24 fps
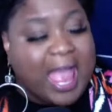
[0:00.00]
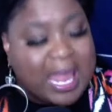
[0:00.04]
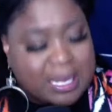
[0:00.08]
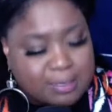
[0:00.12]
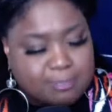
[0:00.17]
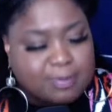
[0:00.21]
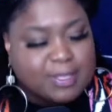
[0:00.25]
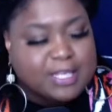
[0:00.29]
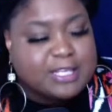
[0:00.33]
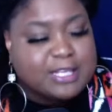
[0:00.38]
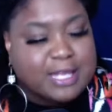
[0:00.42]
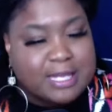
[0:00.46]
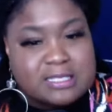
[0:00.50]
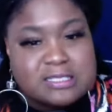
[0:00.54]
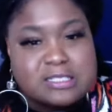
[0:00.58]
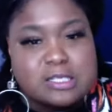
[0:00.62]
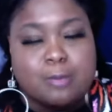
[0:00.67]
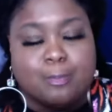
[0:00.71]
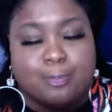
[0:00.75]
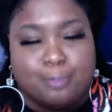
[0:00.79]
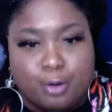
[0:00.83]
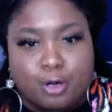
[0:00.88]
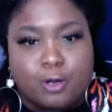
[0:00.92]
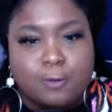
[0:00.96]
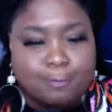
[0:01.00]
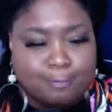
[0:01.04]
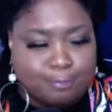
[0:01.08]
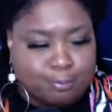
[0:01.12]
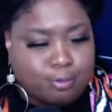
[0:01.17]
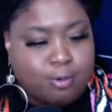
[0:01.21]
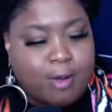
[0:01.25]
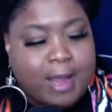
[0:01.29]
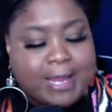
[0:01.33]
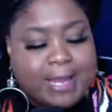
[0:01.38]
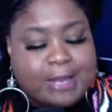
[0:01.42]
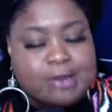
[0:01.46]
And begin to put
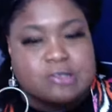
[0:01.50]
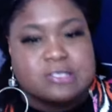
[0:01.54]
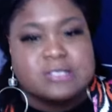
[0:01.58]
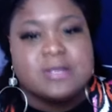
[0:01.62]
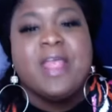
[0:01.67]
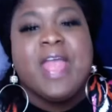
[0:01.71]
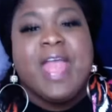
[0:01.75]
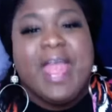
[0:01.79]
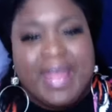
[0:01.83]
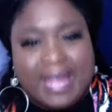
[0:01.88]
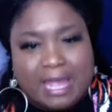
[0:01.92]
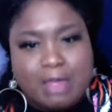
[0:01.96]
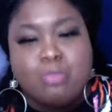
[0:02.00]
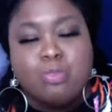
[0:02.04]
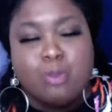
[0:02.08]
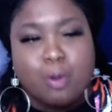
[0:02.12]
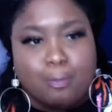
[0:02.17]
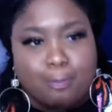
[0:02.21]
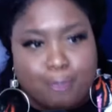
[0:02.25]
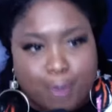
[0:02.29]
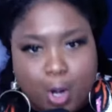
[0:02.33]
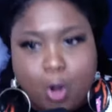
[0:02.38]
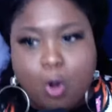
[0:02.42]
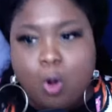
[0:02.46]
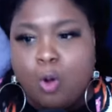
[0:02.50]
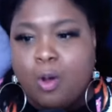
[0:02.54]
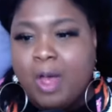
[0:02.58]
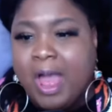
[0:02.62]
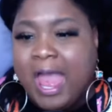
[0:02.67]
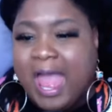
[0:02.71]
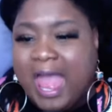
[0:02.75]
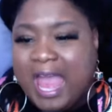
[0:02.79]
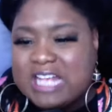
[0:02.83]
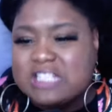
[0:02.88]
prayers in the bowl